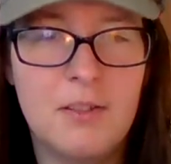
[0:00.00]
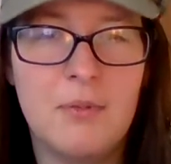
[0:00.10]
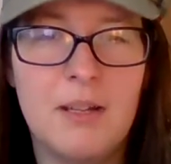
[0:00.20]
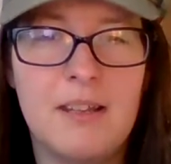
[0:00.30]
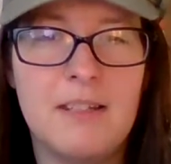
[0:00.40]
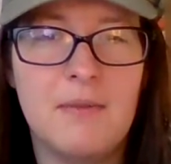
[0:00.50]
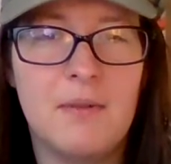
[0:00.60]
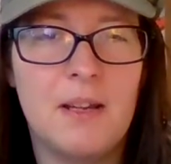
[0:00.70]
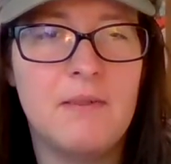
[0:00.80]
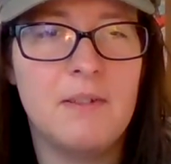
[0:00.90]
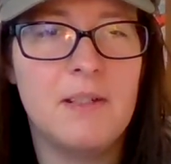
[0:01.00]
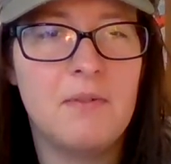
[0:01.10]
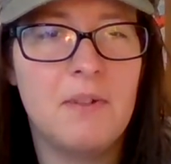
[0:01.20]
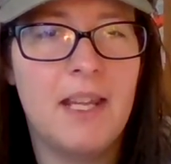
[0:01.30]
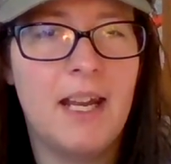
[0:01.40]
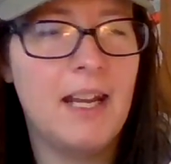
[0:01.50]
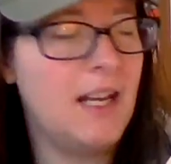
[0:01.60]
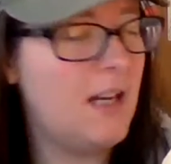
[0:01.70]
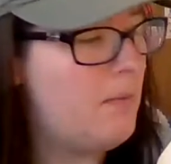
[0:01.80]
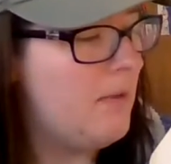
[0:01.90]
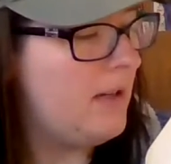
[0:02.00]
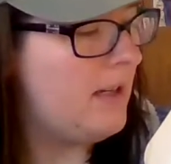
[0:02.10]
to realize that forgive was the one that I needed more